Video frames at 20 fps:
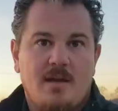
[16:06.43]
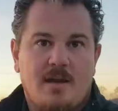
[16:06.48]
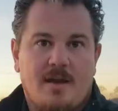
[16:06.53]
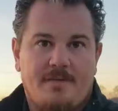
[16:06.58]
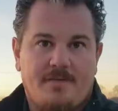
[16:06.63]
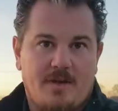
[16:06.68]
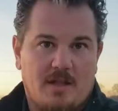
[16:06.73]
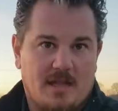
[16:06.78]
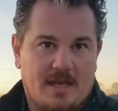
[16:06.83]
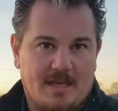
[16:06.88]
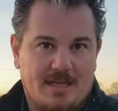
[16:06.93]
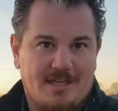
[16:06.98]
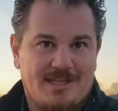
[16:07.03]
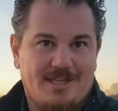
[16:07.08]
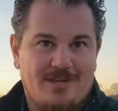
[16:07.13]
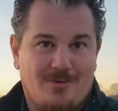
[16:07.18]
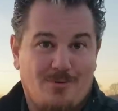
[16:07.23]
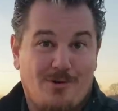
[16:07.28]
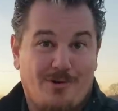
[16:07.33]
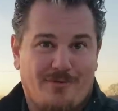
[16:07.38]
I feel like it's
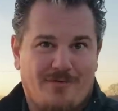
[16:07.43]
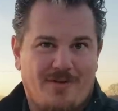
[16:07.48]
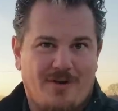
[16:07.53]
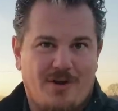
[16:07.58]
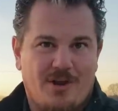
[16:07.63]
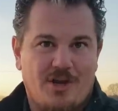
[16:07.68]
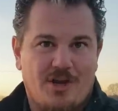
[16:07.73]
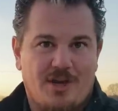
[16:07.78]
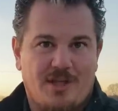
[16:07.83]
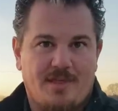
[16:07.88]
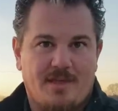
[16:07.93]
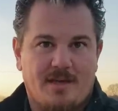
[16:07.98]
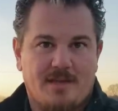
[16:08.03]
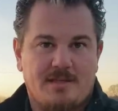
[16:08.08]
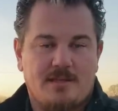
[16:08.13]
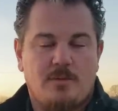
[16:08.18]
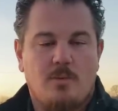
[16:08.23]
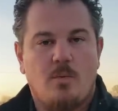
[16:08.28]
gonna work very good in this.